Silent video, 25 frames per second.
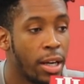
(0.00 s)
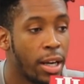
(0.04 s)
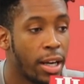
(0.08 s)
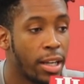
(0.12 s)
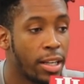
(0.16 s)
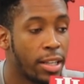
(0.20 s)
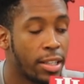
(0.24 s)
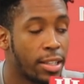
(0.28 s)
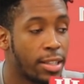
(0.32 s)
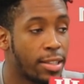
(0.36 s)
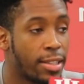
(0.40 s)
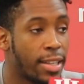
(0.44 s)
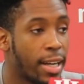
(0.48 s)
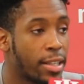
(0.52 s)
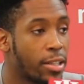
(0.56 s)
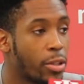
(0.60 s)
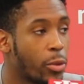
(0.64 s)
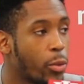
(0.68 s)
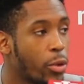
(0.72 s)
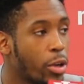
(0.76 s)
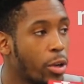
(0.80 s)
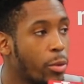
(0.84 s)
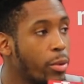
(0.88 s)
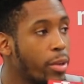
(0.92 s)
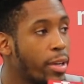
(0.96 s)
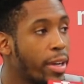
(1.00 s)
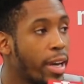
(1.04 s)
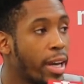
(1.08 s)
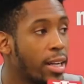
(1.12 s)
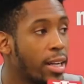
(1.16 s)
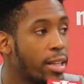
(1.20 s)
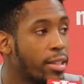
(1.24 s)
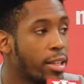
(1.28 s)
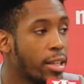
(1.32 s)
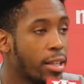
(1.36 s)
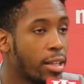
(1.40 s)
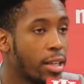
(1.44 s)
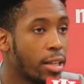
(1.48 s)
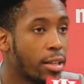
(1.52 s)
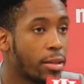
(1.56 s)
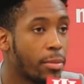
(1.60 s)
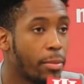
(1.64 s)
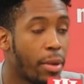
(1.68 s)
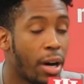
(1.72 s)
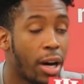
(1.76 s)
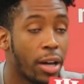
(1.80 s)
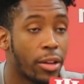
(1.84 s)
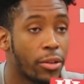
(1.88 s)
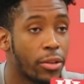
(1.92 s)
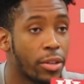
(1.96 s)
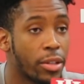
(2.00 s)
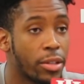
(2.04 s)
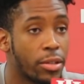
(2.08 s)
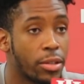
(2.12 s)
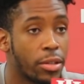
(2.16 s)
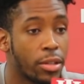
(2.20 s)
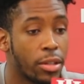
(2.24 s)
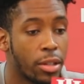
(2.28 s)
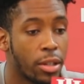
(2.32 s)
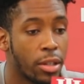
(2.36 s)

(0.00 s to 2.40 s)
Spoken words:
and just attack the rim. We let their length bother us.